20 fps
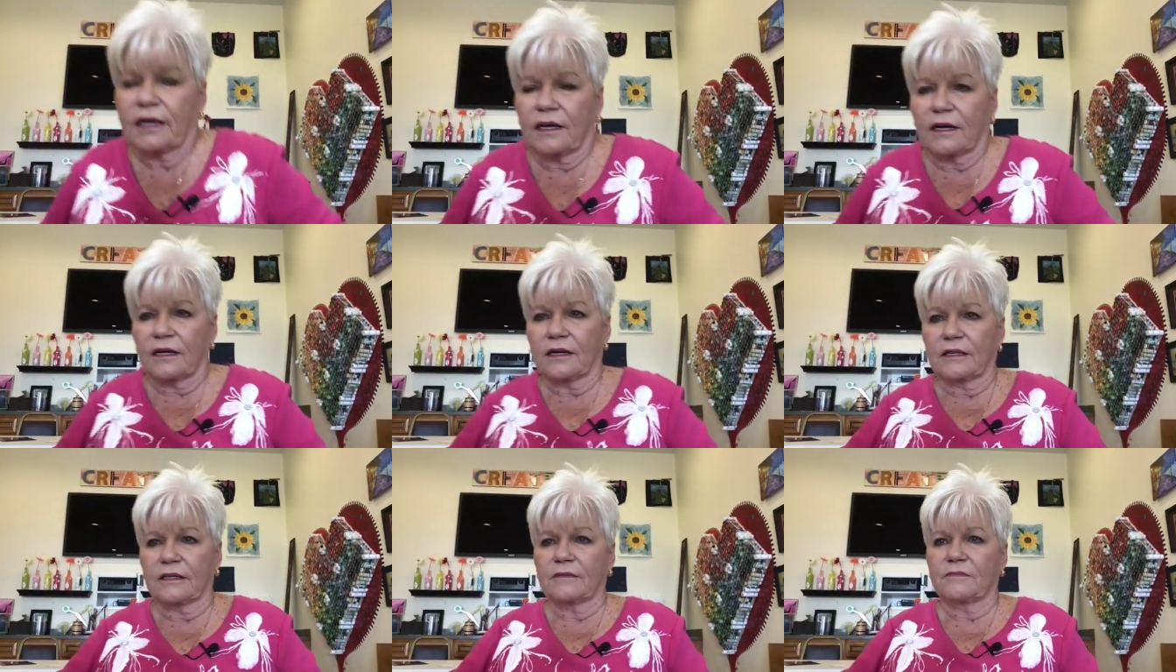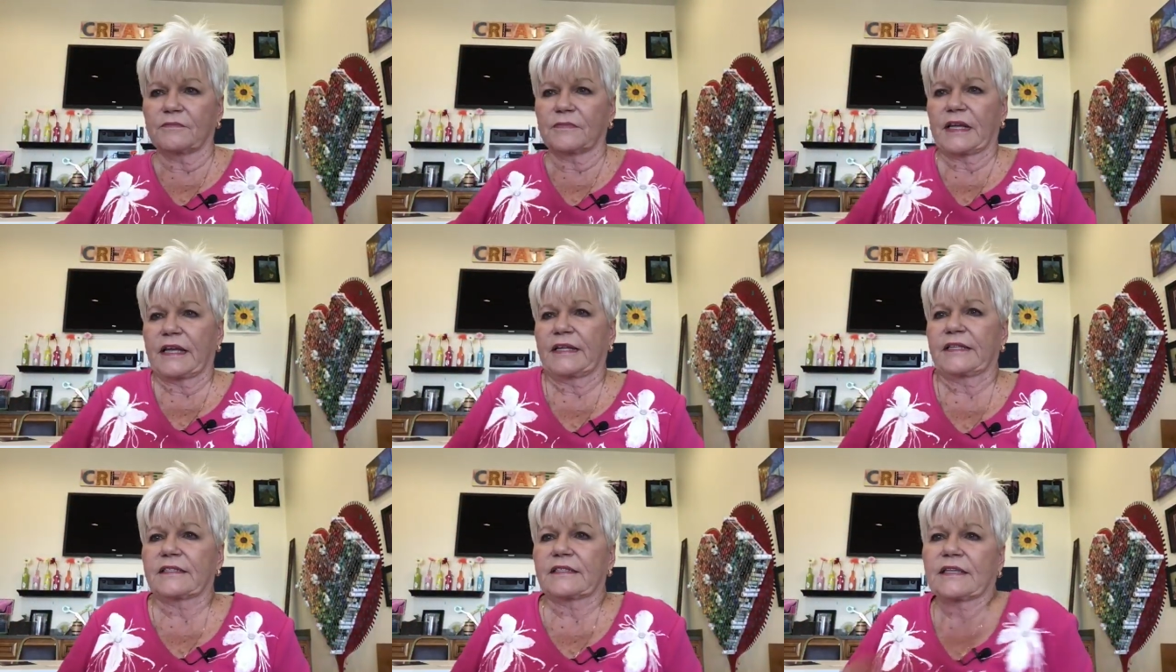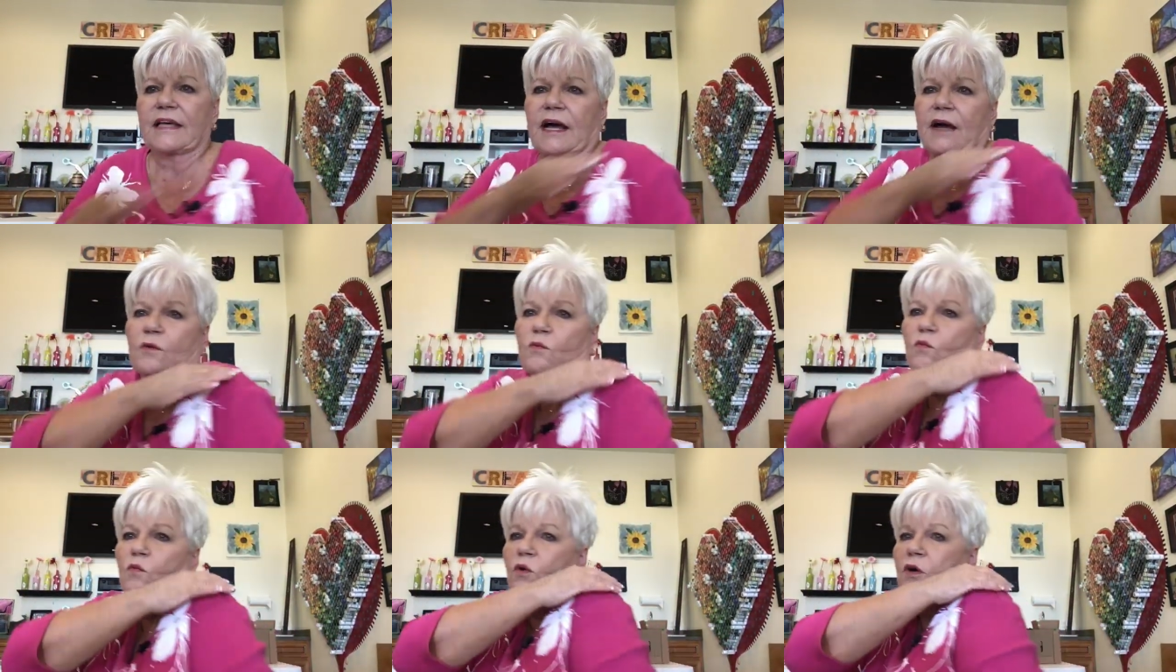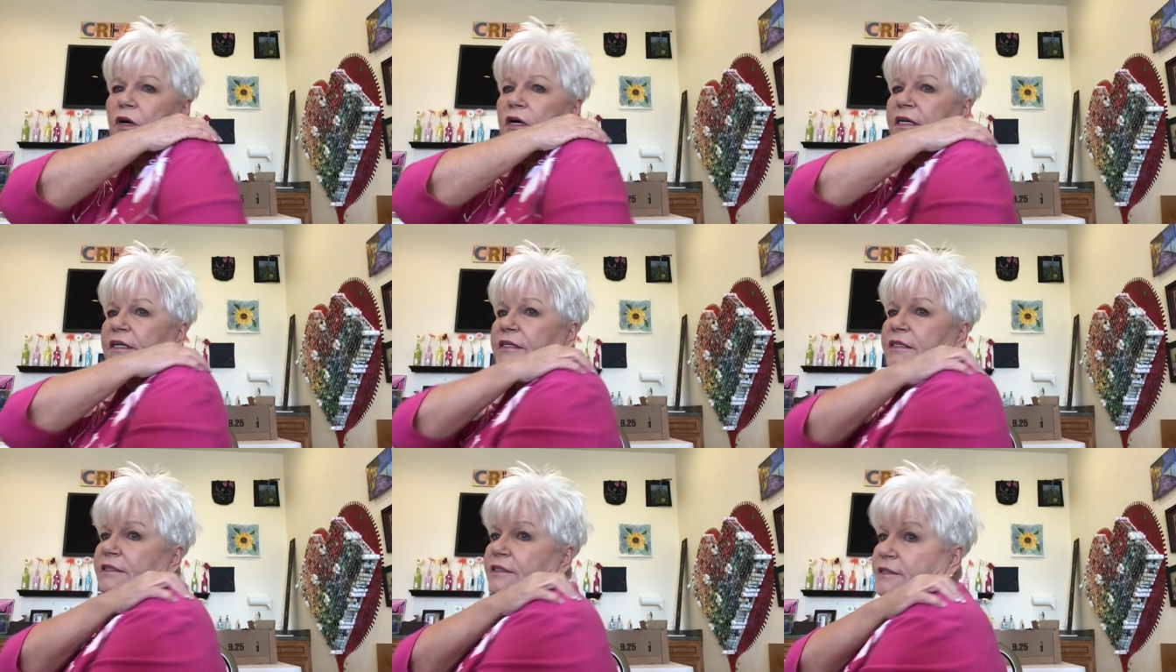And it's got
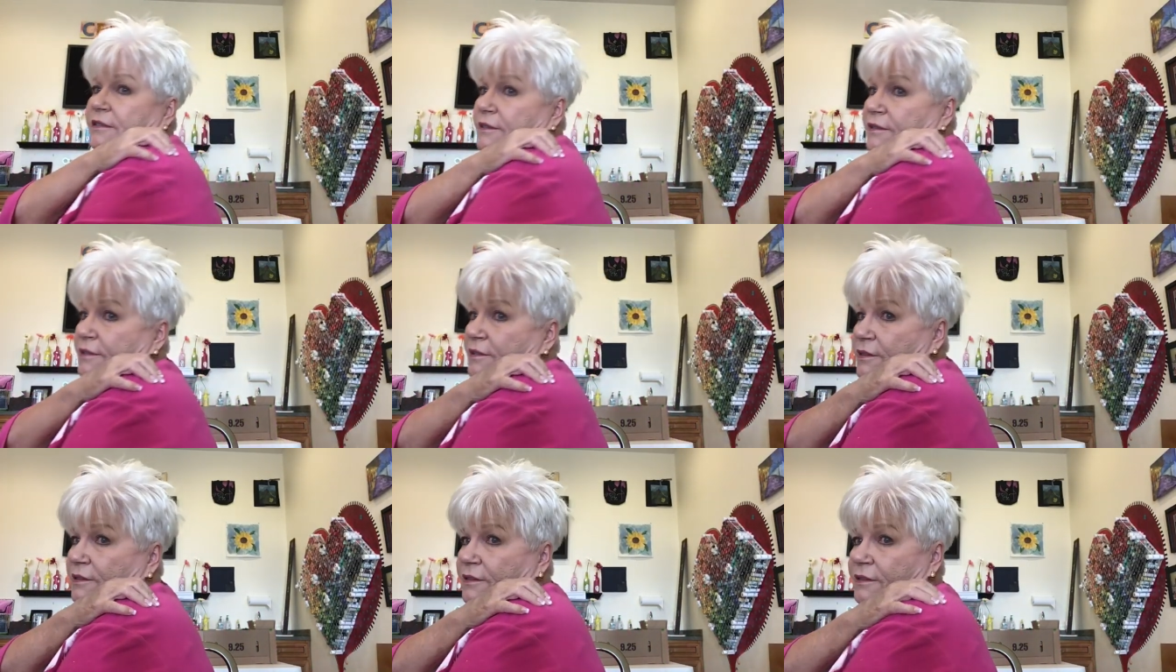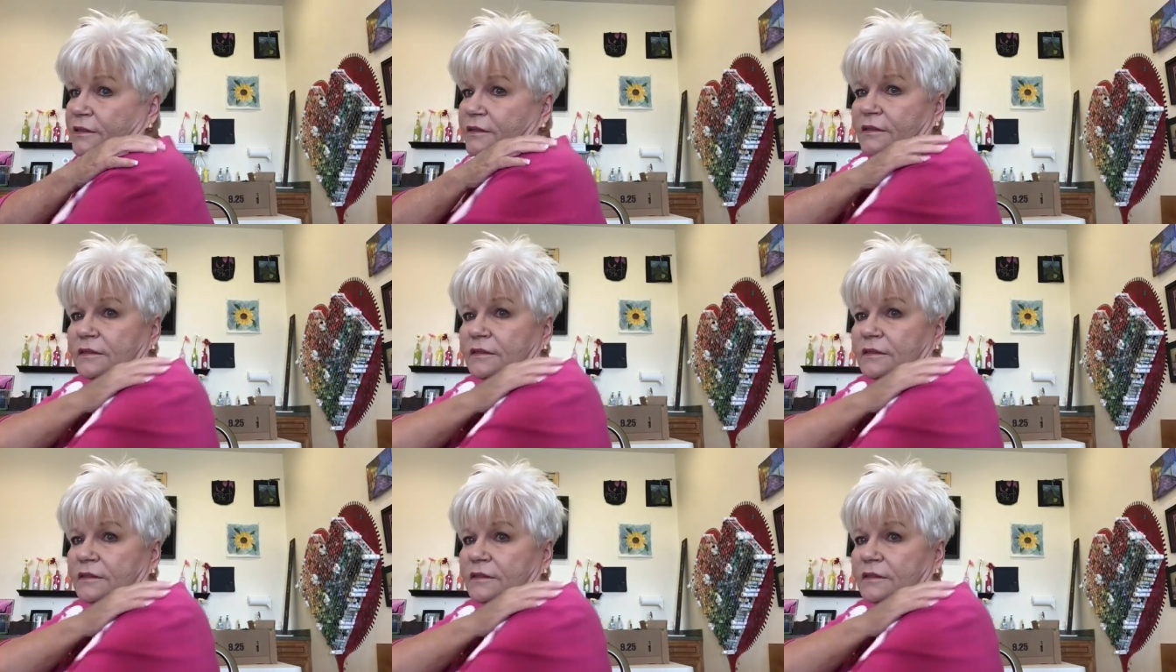one